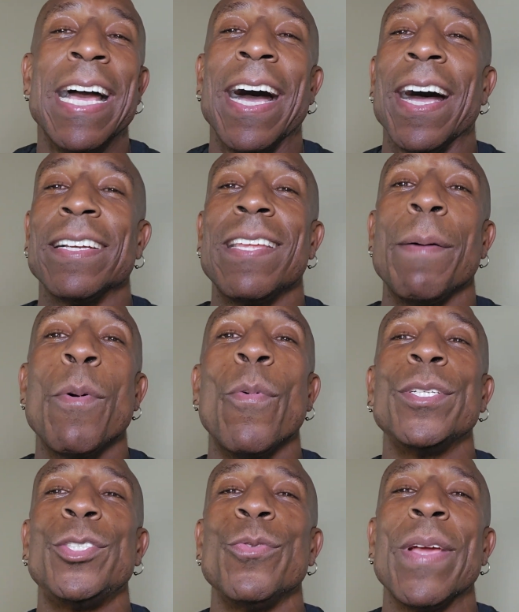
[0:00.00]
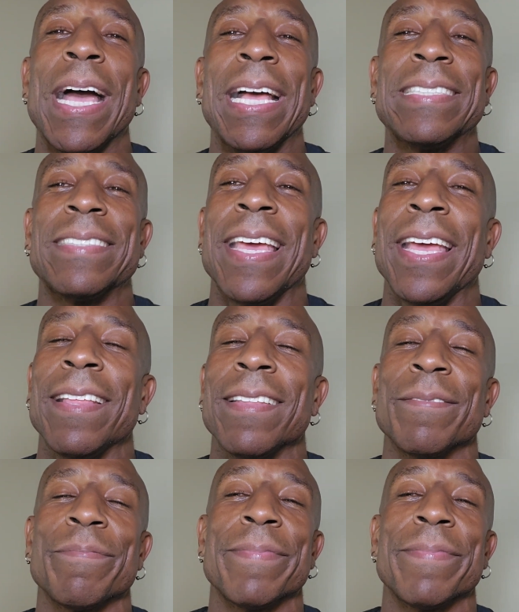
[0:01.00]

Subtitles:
Tell me what you guys think.